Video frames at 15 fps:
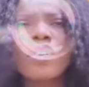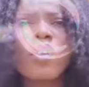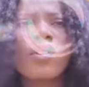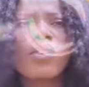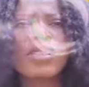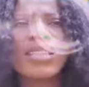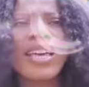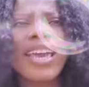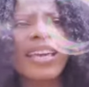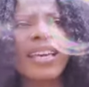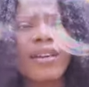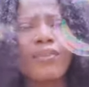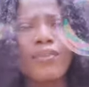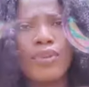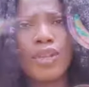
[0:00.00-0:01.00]
colors like
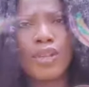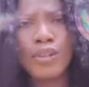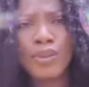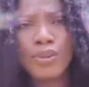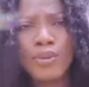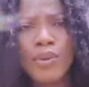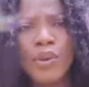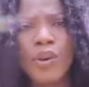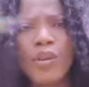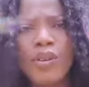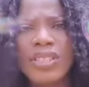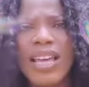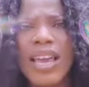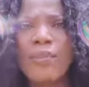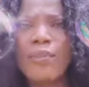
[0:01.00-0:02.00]
blue,
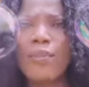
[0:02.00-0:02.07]
colors like